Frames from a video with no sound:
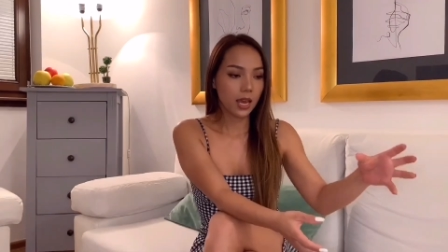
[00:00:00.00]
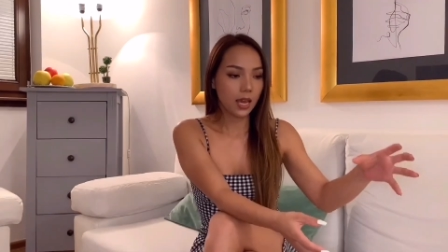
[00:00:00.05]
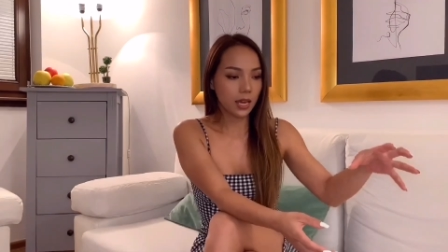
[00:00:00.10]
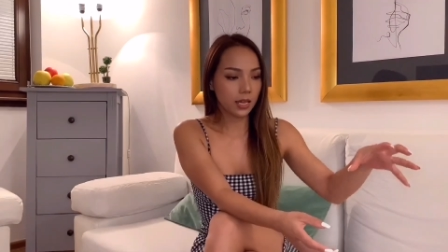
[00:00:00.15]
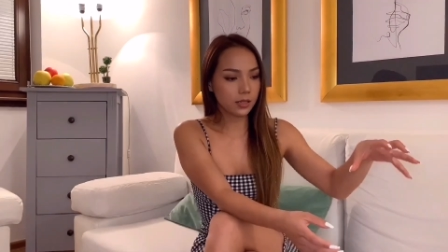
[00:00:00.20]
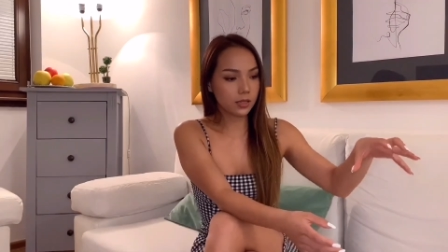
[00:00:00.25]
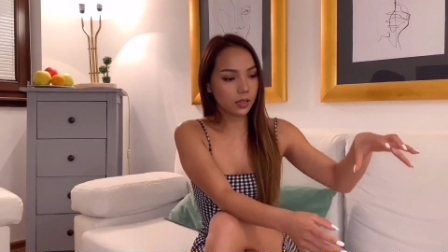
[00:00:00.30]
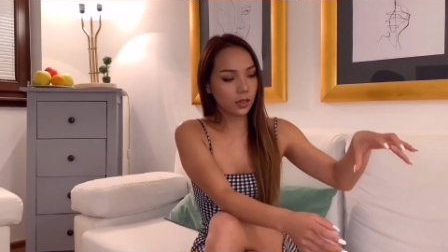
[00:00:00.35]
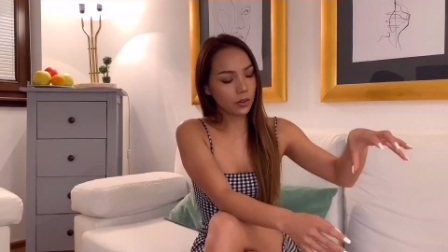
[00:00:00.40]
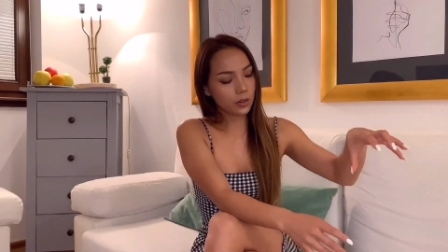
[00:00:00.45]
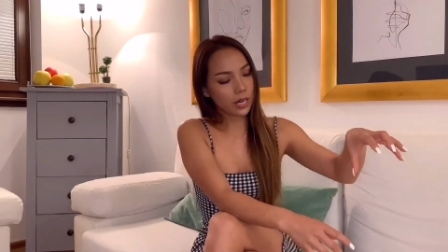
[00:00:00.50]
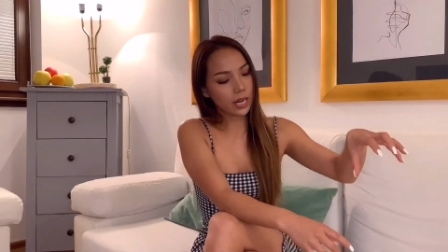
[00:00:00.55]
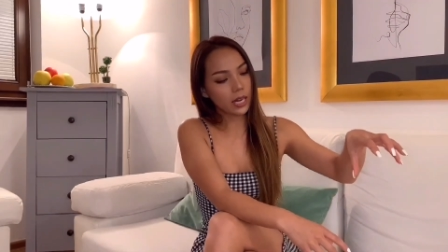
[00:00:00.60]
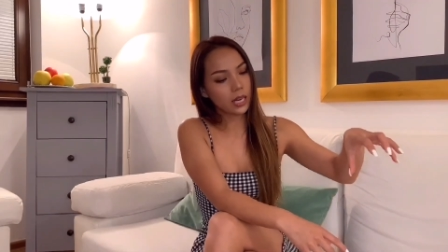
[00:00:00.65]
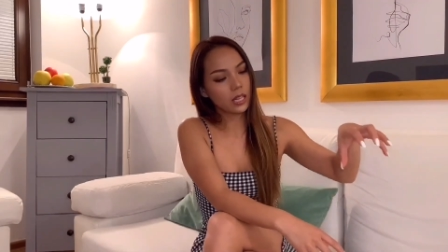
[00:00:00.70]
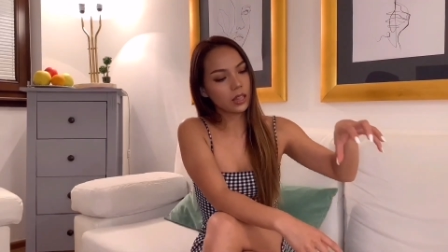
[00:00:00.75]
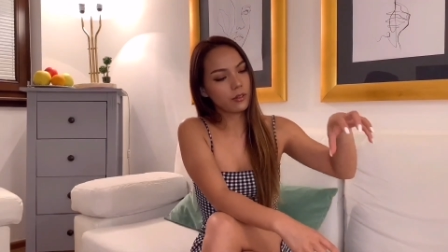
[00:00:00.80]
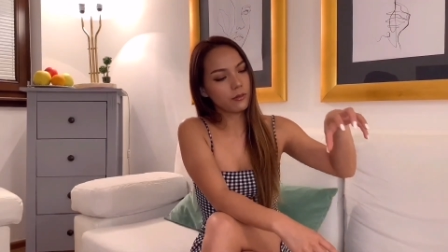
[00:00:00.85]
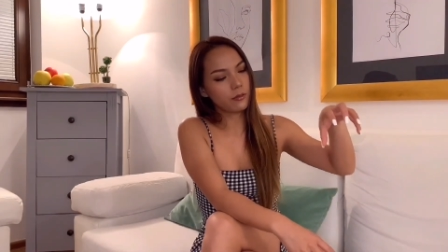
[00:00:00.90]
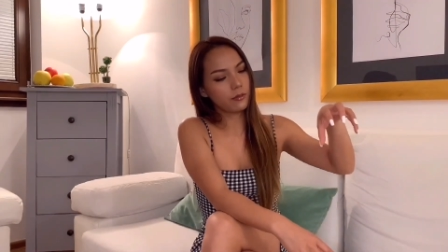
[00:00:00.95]
It's
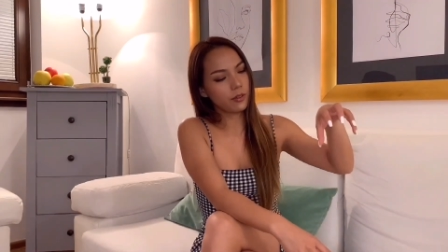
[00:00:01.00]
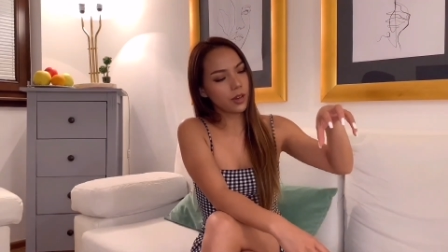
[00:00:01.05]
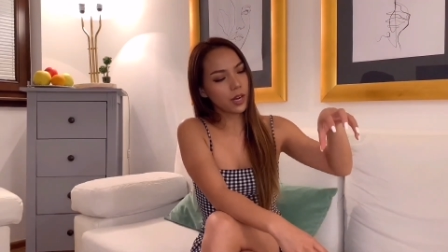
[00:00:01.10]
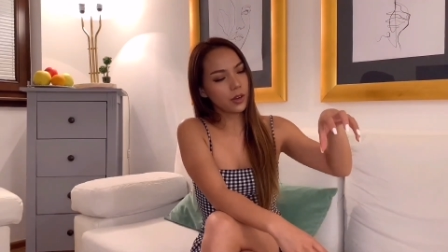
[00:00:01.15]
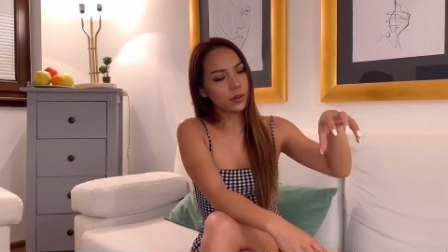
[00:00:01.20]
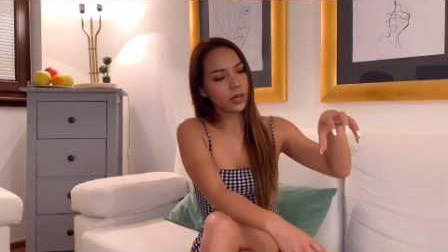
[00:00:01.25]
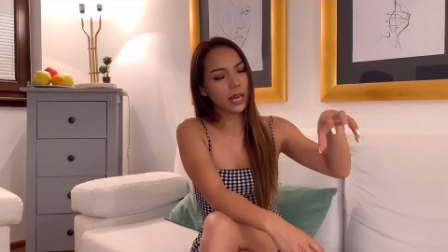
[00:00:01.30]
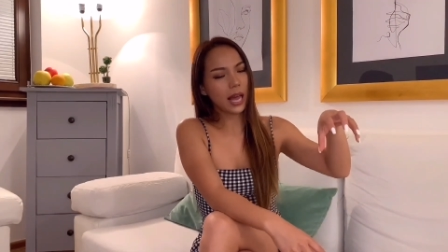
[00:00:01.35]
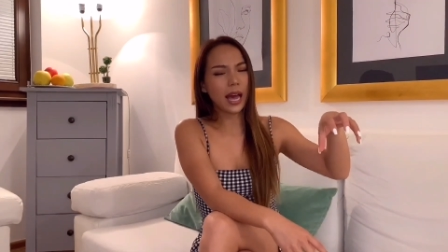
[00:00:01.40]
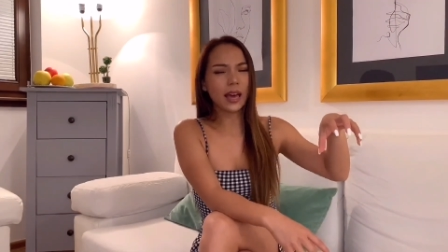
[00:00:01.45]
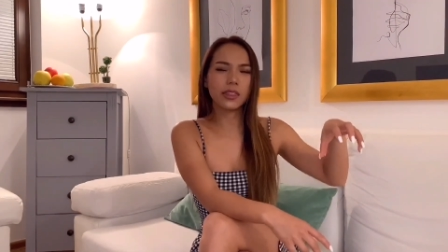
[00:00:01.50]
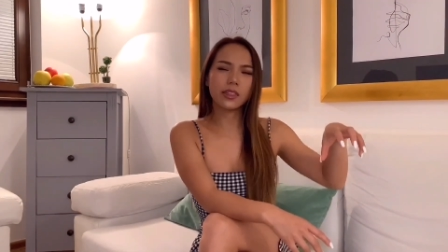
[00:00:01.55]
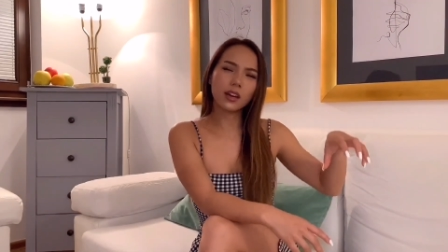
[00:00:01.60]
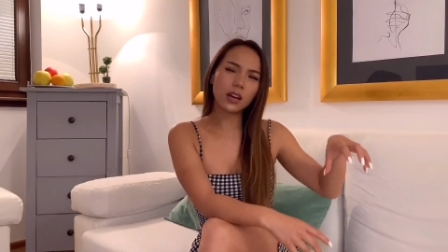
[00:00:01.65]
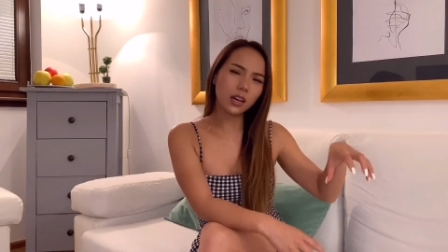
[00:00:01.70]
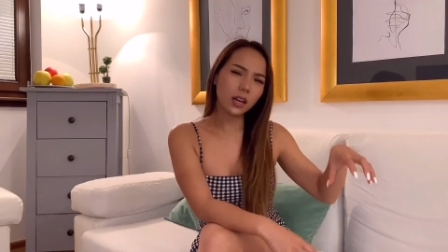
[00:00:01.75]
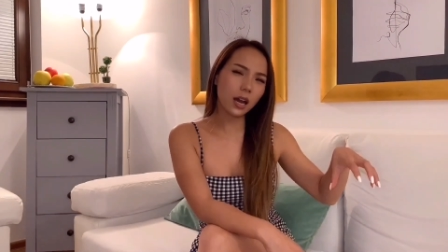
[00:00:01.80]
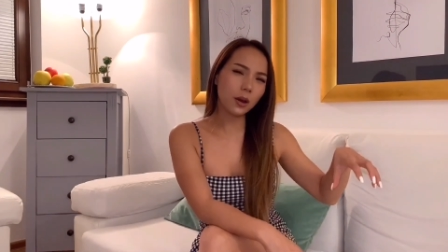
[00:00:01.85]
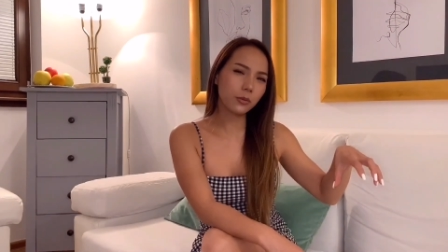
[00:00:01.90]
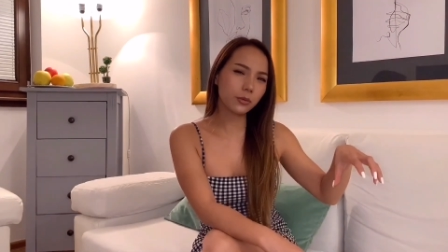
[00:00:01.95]
located in a very, I
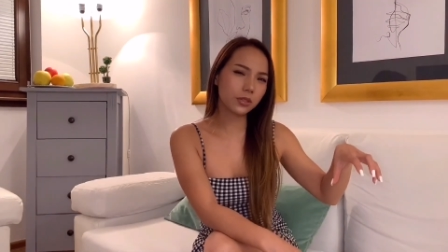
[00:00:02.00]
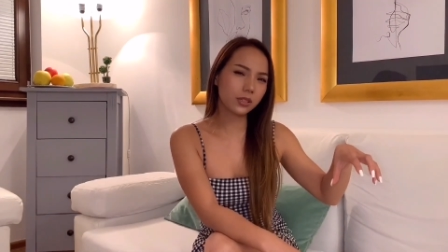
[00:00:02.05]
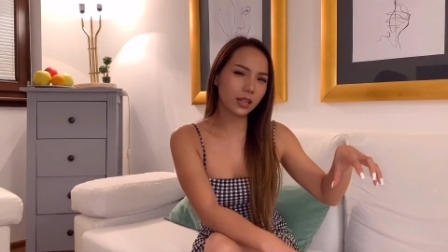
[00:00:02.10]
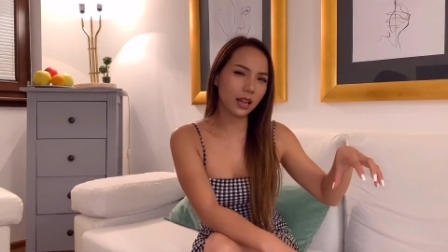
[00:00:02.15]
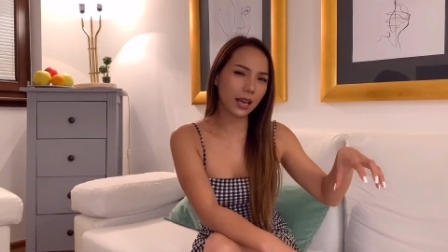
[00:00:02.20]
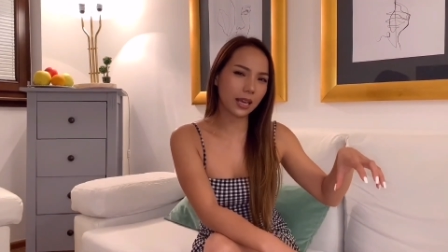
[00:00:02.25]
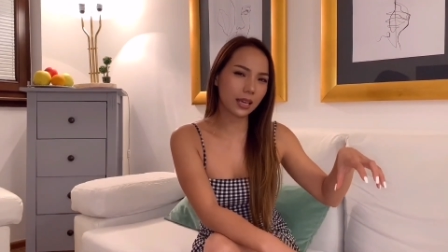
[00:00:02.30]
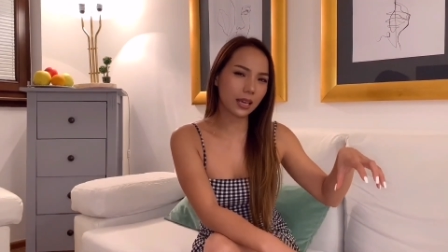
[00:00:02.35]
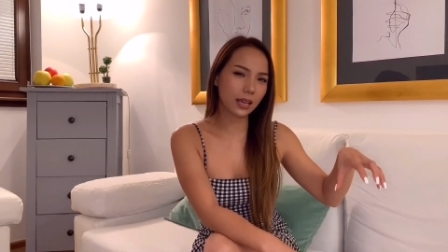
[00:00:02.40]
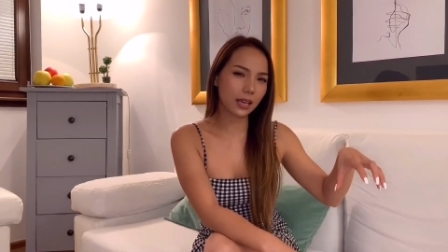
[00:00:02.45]
thought I was like,